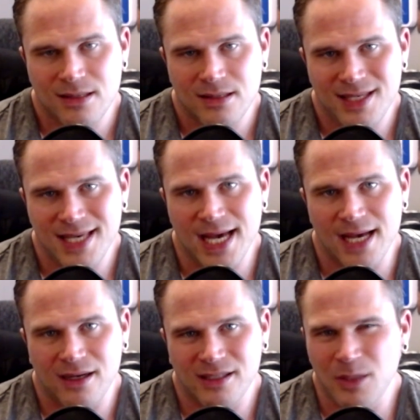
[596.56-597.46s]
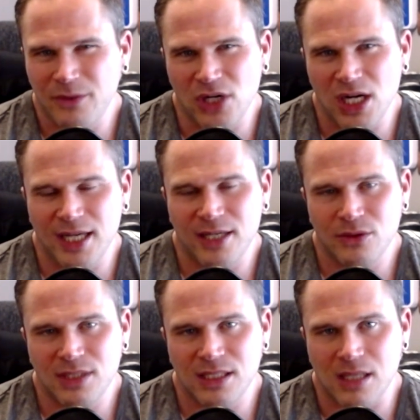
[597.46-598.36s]
yeah, I don't know whether I like it or
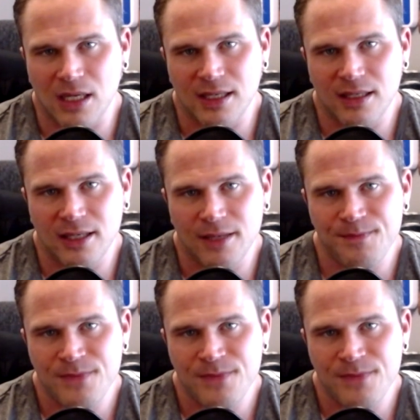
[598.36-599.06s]
dislike it yet.